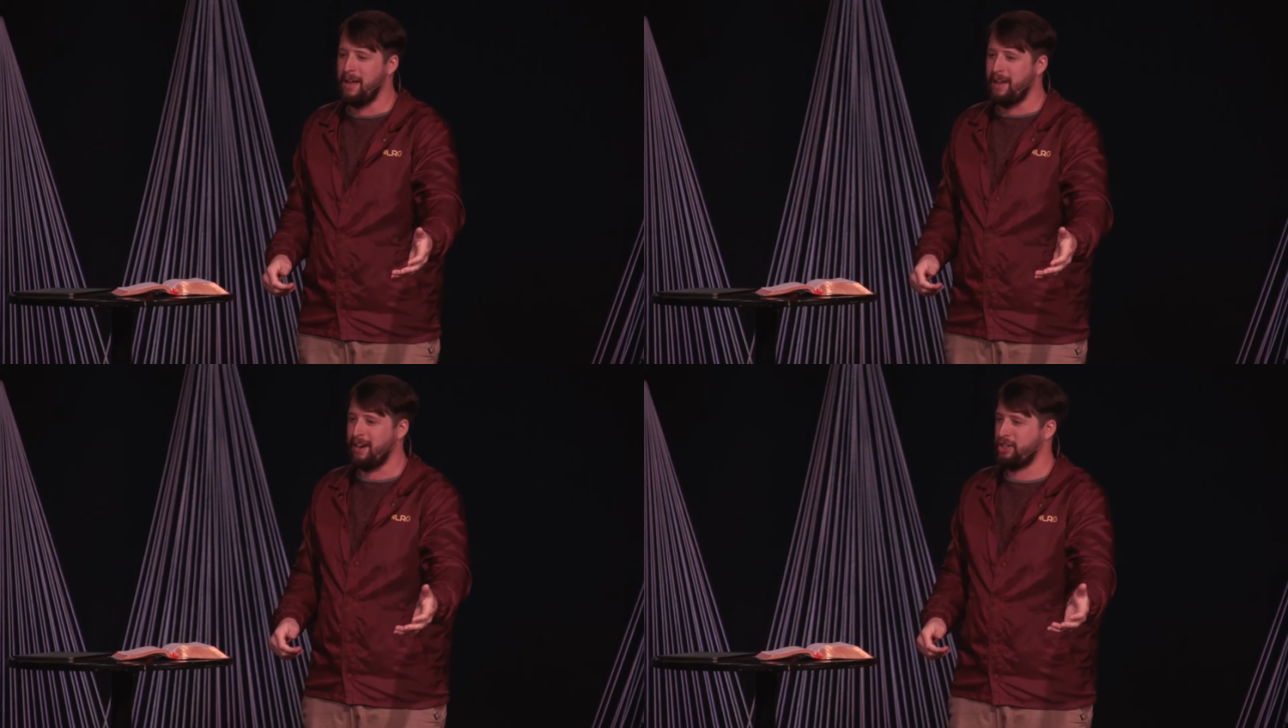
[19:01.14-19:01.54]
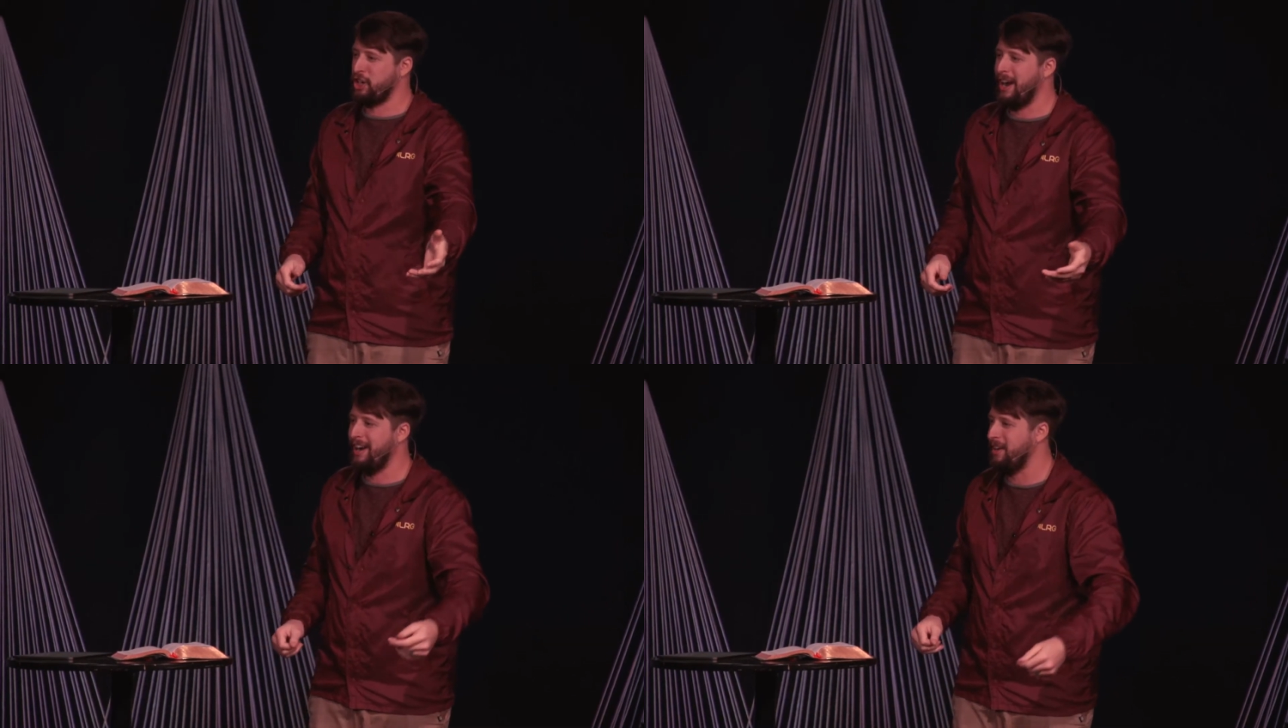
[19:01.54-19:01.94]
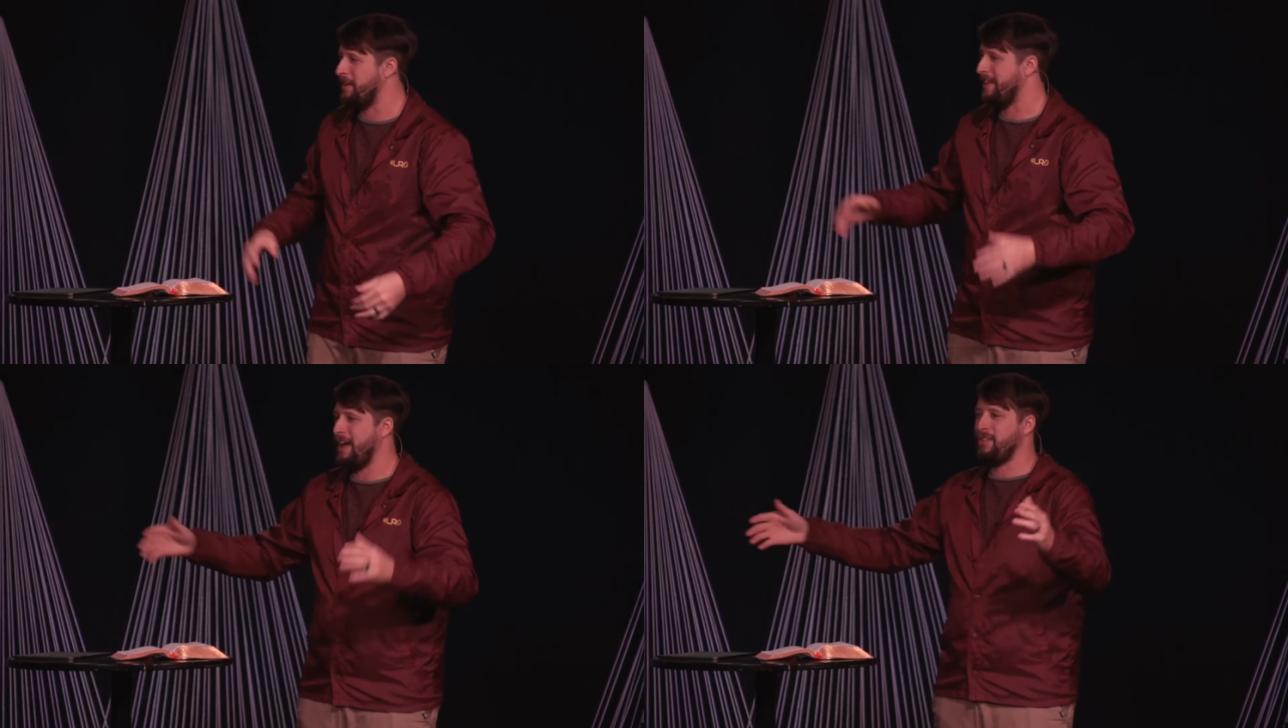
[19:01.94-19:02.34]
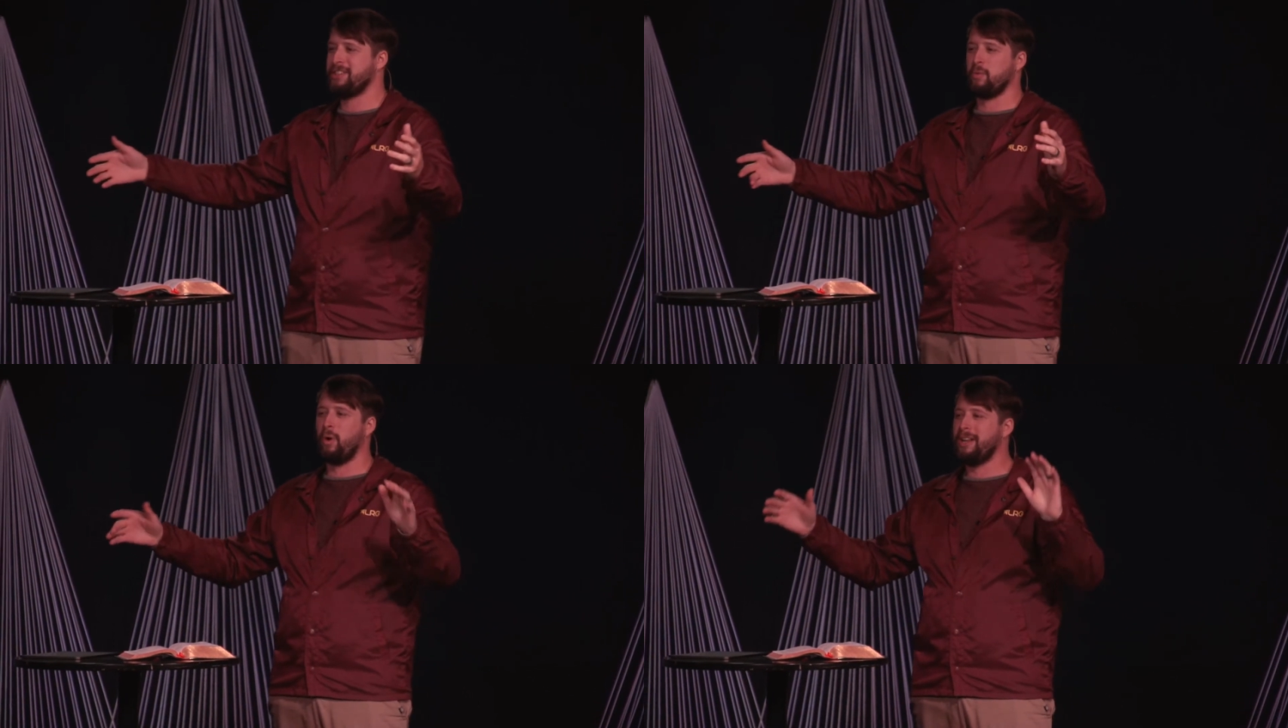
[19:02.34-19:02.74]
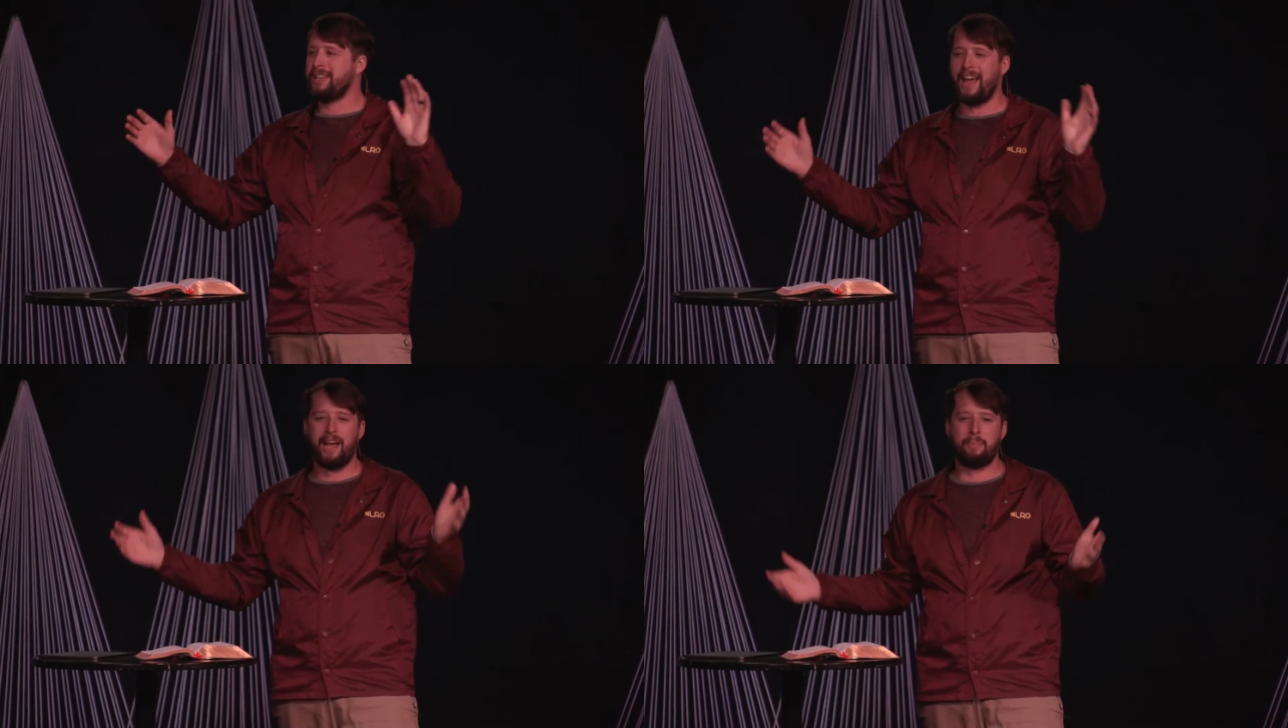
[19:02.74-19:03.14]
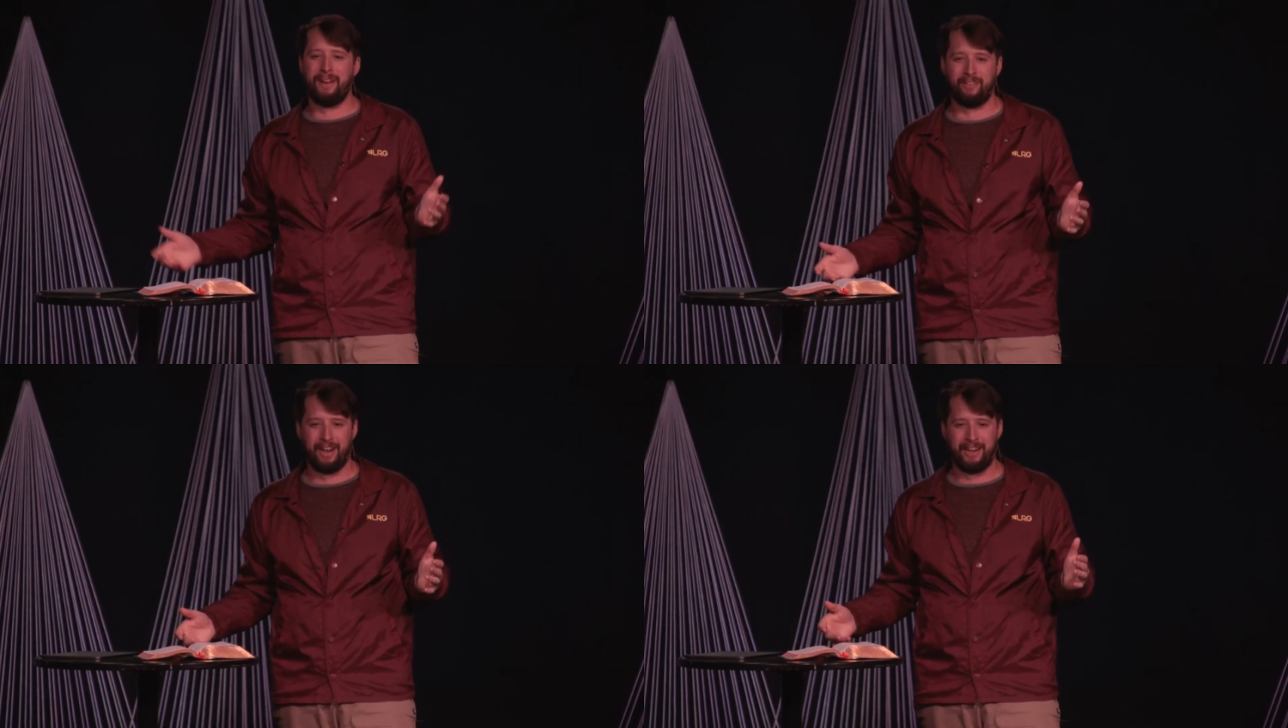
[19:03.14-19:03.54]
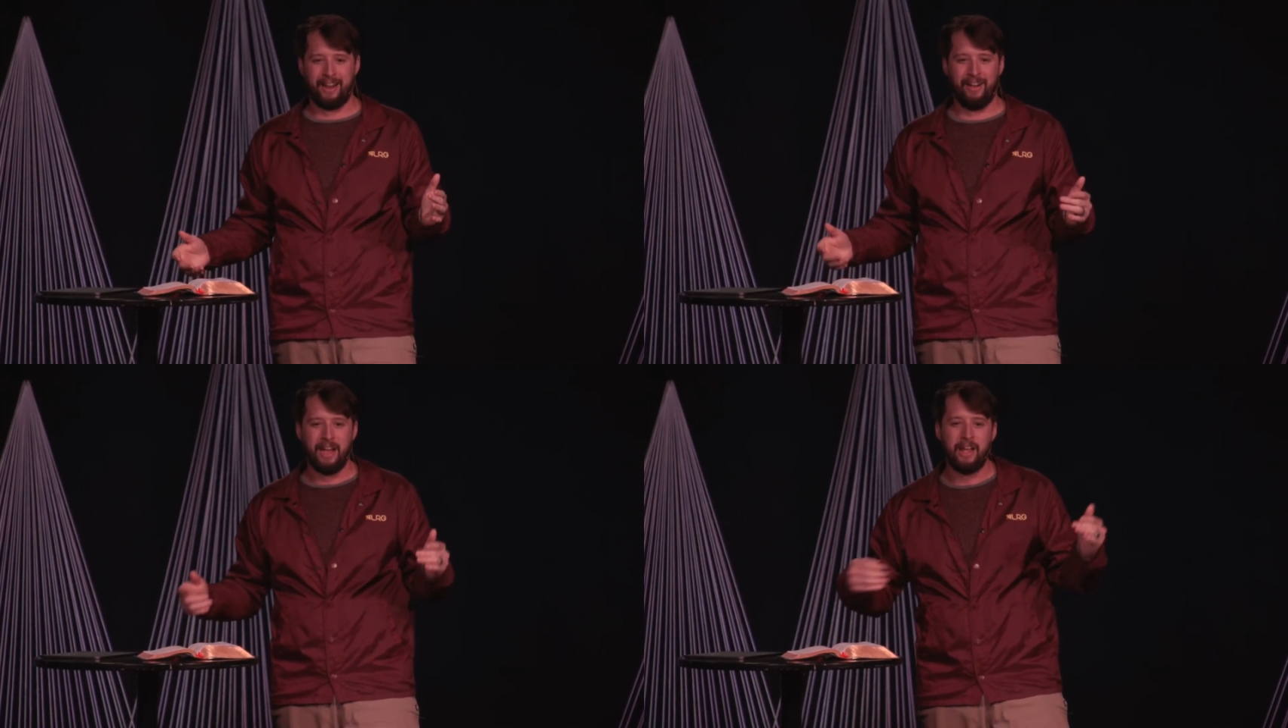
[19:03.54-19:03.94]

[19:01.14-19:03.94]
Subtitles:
her child, and now what is happening right now?